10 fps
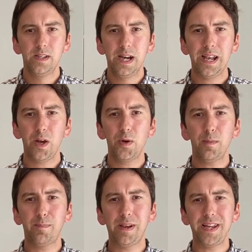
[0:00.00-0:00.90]

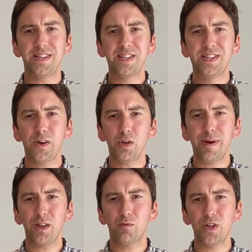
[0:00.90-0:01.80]
Hello, plenty to tell you
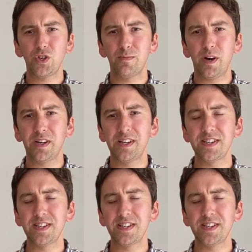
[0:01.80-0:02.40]
about the rental market